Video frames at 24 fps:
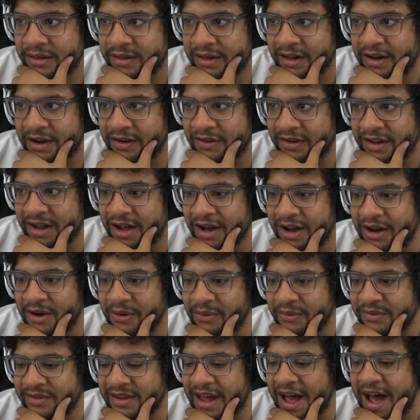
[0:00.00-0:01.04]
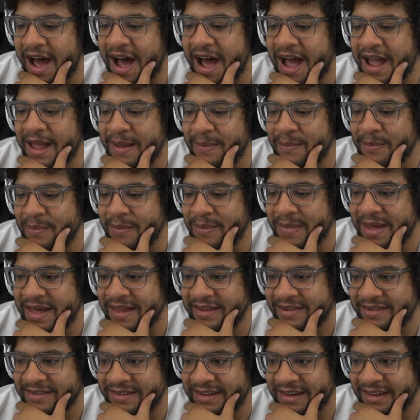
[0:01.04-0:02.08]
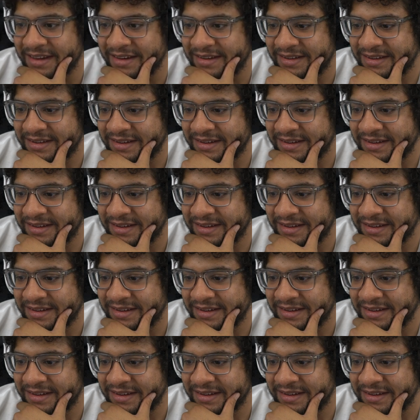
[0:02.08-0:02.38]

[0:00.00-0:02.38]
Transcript: There he goes. I missed it.